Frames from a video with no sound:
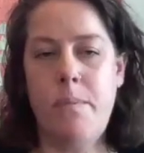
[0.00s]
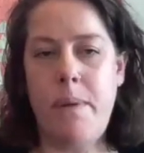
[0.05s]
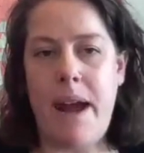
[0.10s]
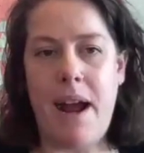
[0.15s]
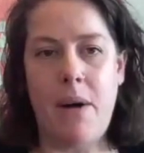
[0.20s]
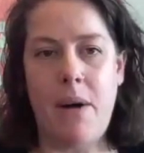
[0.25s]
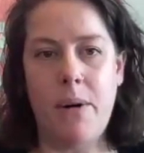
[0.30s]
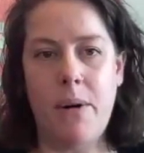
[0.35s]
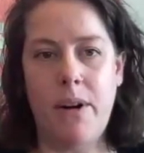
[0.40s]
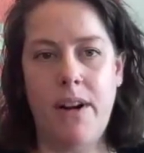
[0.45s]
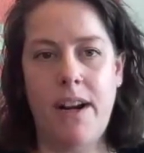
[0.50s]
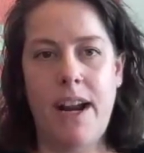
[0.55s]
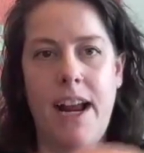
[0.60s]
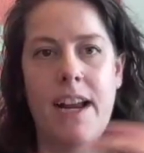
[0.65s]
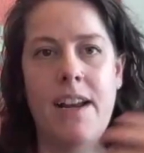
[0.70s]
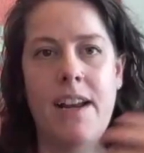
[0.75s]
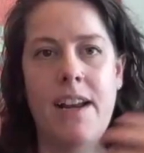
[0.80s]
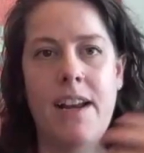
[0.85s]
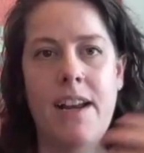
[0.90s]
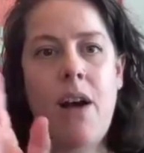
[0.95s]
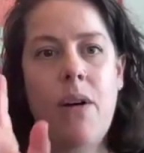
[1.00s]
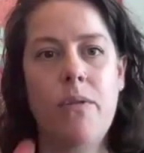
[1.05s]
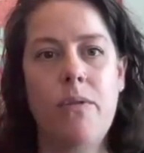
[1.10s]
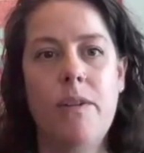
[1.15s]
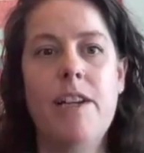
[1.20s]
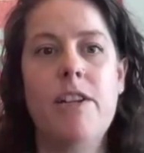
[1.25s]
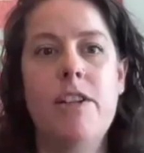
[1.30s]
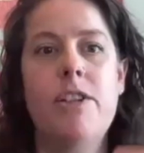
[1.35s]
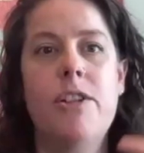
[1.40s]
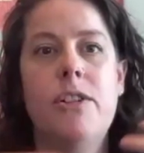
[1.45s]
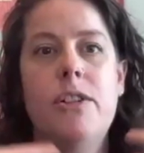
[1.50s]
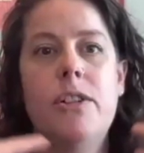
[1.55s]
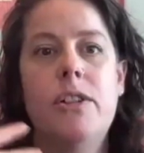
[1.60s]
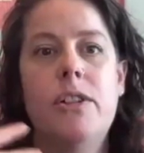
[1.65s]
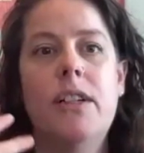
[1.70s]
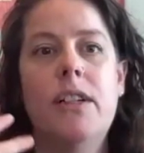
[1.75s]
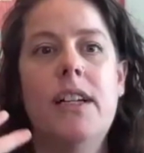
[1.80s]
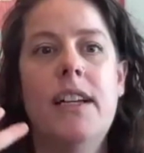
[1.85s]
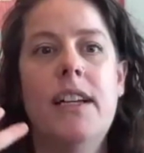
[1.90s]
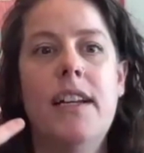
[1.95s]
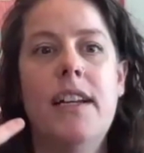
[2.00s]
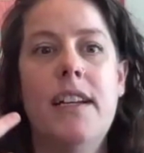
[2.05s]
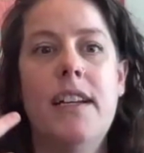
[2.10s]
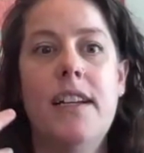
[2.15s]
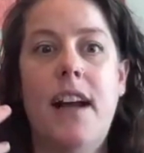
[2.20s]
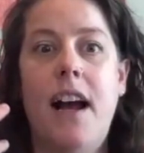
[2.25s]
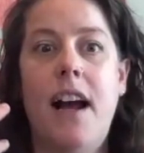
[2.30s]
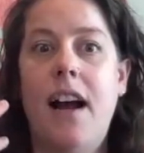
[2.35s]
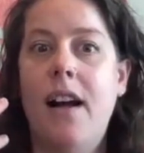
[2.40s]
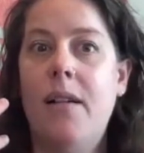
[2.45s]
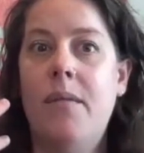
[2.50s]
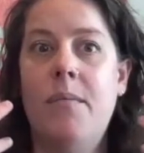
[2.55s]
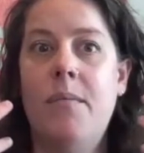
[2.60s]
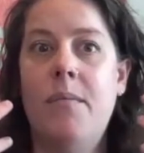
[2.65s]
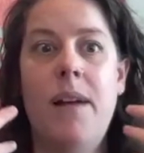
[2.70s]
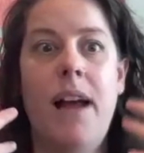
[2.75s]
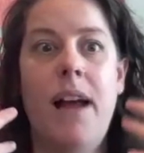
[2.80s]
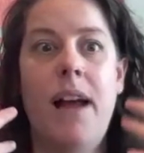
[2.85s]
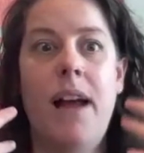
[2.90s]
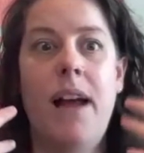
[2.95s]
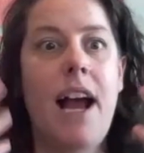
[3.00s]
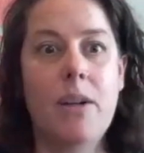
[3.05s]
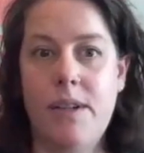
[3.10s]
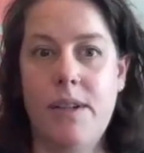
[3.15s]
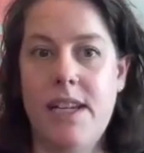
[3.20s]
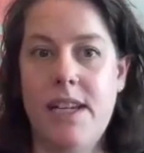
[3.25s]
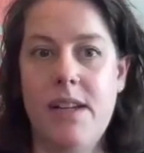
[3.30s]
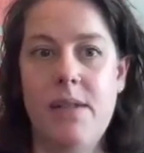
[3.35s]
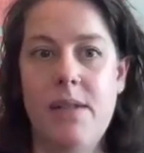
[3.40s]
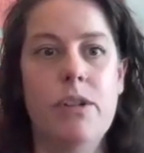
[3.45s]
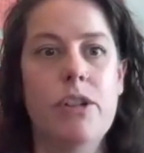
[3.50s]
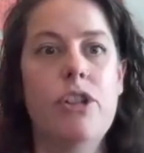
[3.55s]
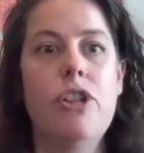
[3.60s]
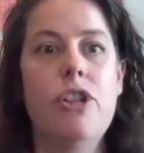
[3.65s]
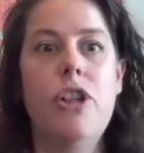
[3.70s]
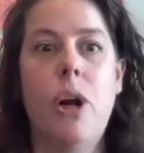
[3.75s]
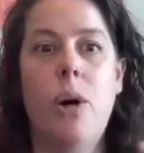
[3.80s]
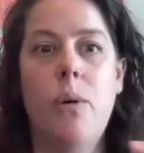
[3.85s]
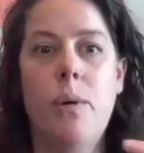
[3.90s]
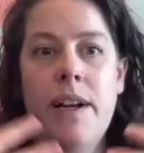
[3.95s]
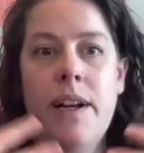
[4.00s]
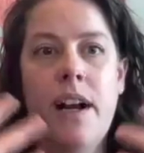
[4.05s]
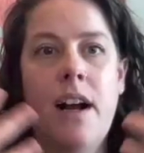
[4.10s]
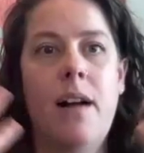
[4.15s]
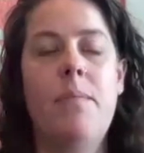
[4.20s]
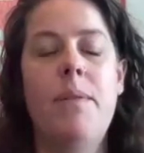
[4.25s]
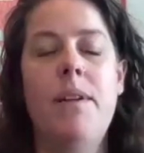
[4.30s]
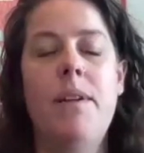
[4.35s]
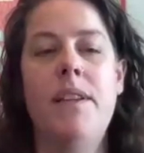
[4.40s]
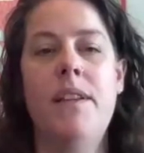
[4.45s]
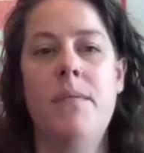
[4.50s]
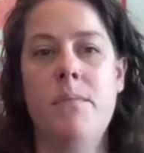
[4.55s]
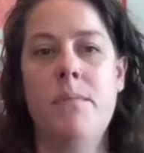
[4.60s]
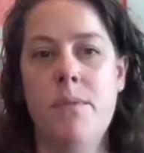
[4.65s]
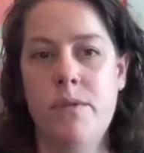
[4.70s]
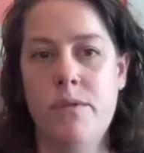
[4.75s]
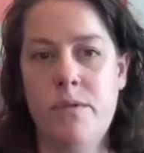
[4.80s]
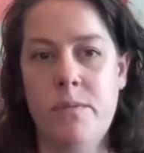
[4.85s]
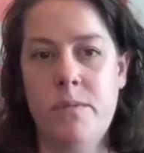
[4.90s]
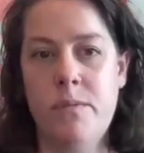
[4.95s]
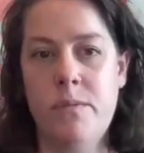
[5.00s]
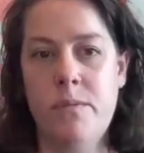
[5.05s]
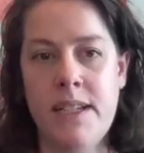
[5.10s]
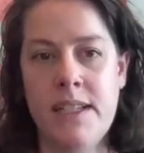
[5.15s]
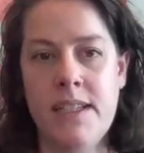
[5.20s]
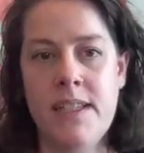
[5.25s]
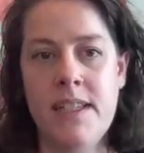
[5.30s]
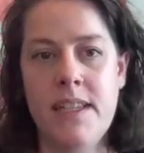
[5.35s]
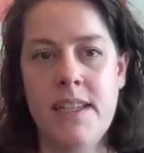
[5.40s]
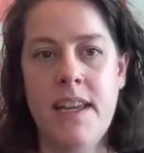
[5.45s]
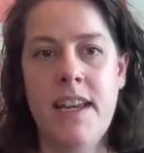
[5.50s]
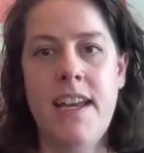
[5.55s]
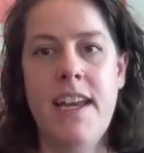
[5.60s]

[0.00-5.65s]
of power and how racial equity was showing up in the movement,